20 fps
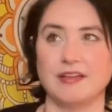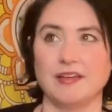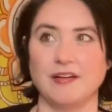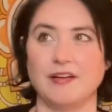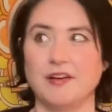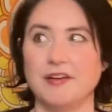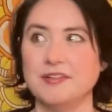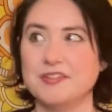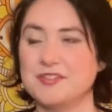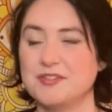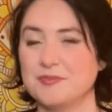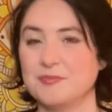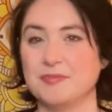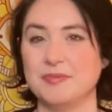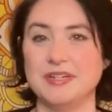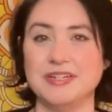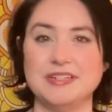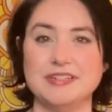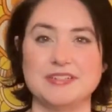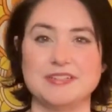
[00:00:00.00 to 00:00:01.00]
Hard to
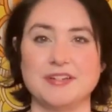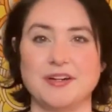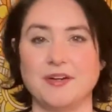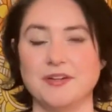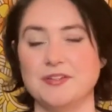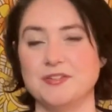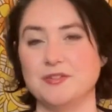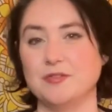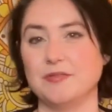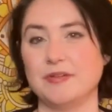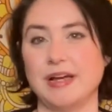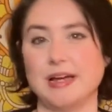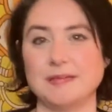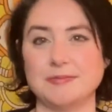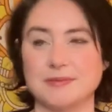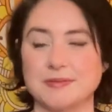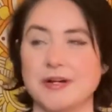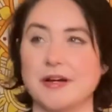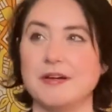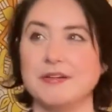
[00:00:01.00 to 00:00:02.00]
reach, hard to
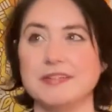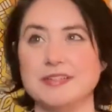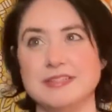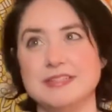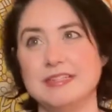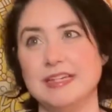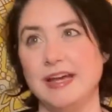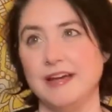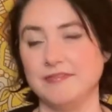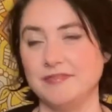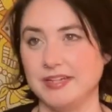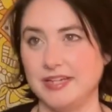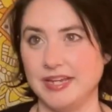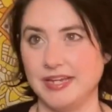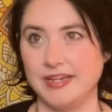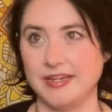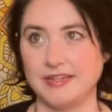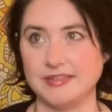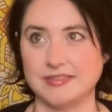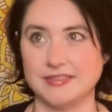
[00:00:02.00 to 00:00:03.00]
grasp, hard to
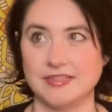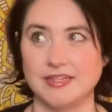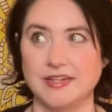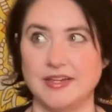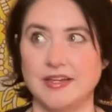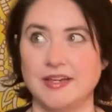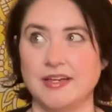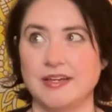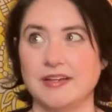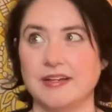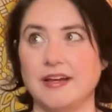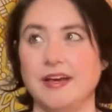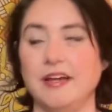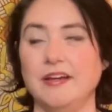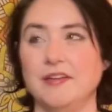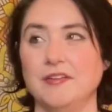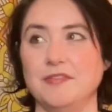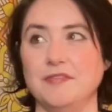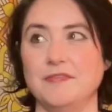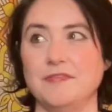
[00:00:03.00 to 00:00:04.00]
navigate
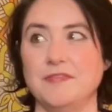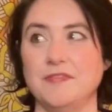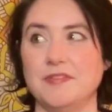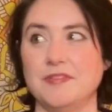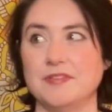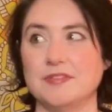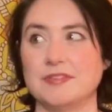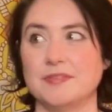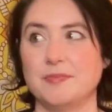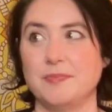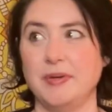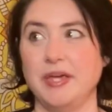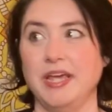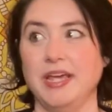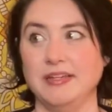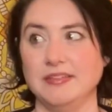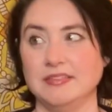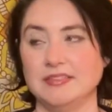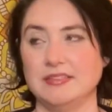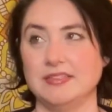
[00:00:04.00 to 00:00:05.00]
kind of
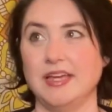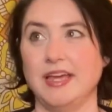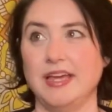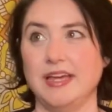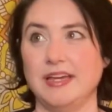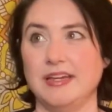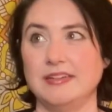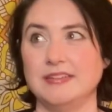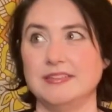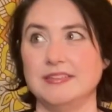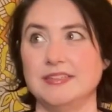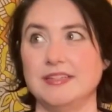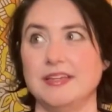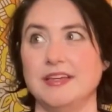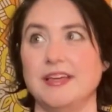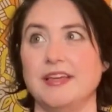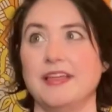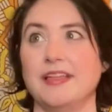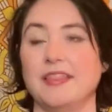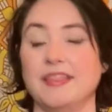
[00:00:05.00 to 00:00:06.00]
space. And
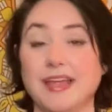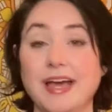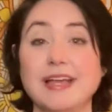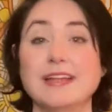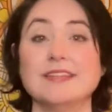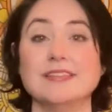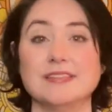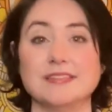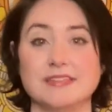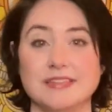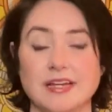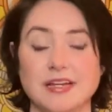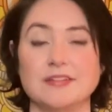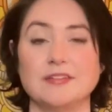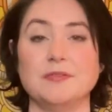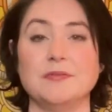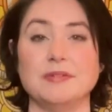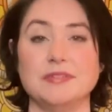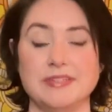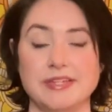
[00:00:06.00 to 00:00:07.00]
that is
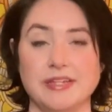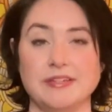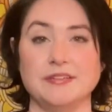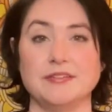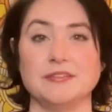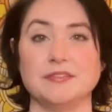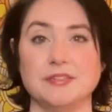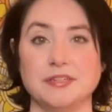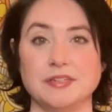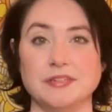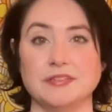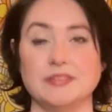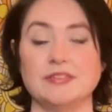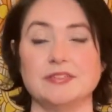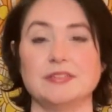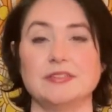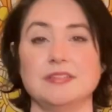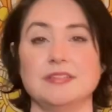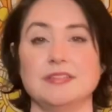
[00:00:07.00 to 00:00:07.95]
exactly what does.